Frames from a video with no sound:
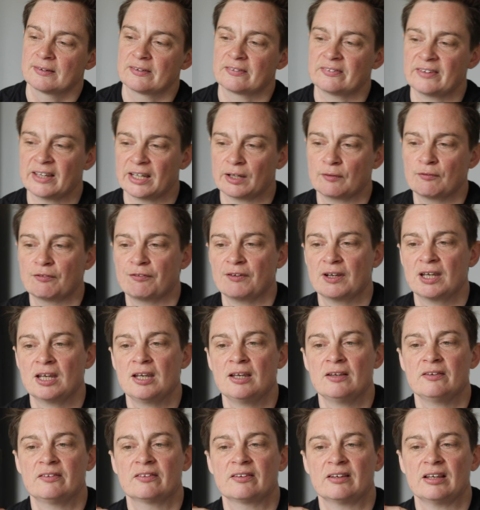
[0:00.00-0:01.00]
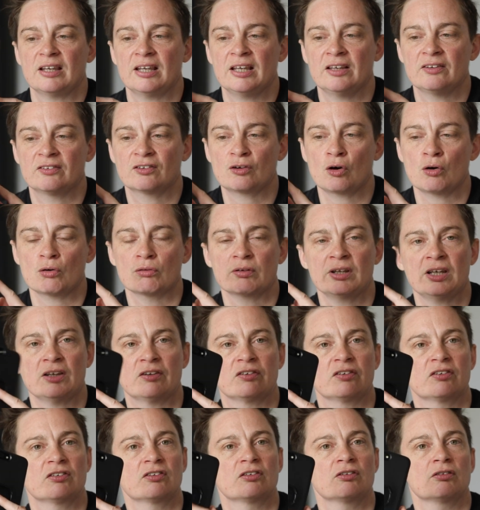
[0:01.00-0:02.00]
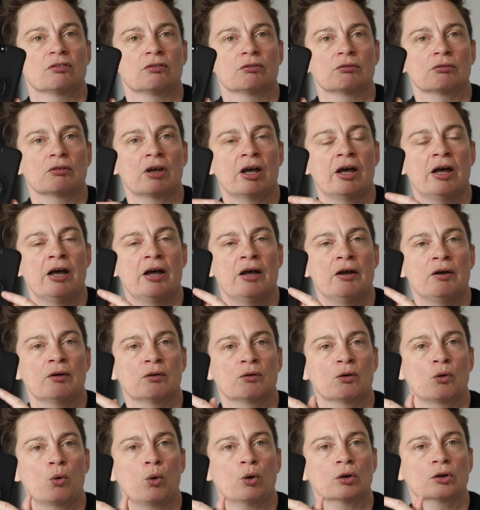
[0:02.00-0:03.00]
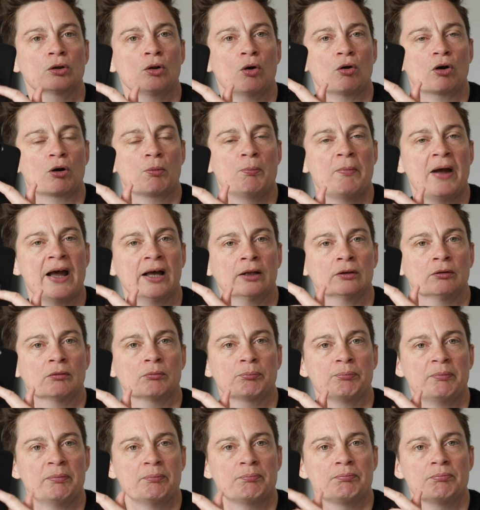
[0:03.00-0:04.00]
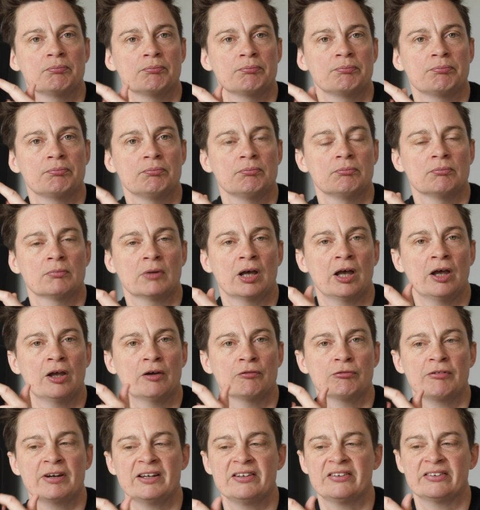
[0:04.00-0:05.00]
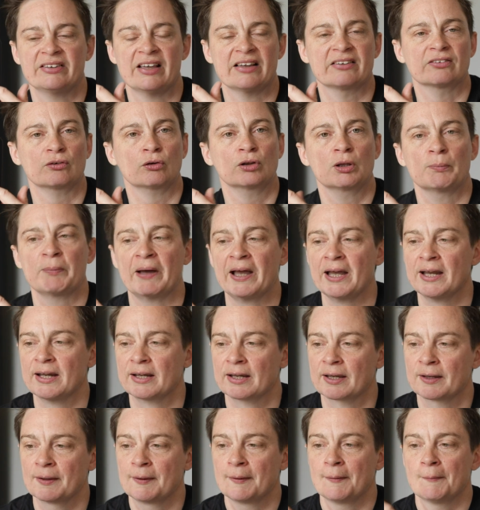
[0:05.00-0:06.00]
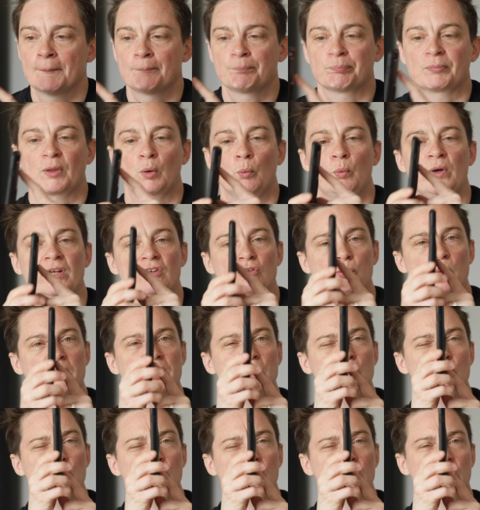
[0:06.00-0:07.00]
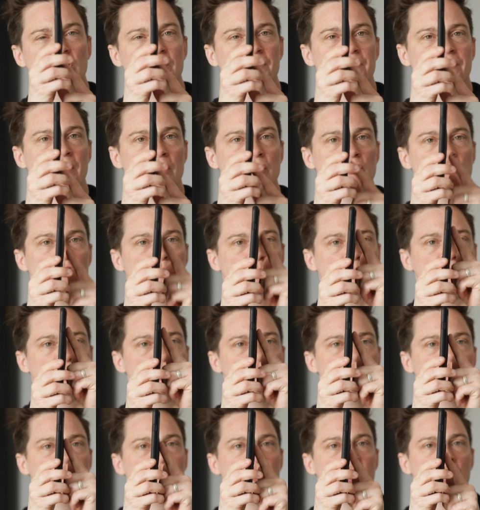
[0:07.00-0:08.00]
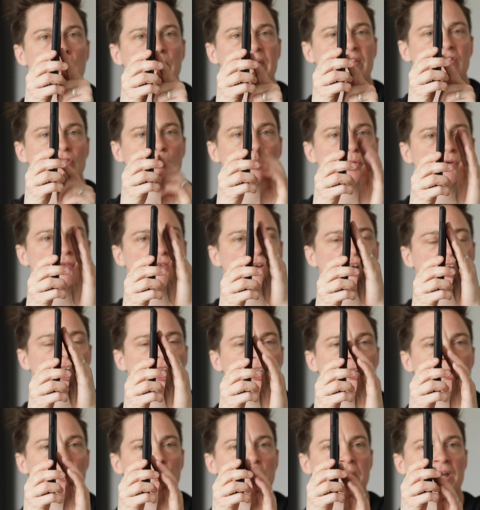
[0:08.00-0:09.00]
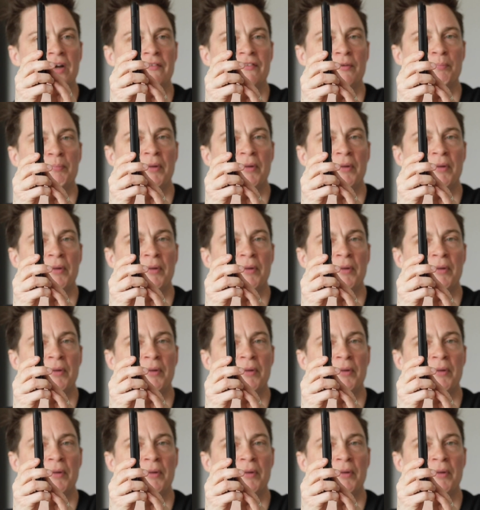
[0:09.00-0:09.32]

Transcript: The second thing is it's got this quad lock mount recess on the back, which when you look at the phone's profile, it's sort of like a little bit of a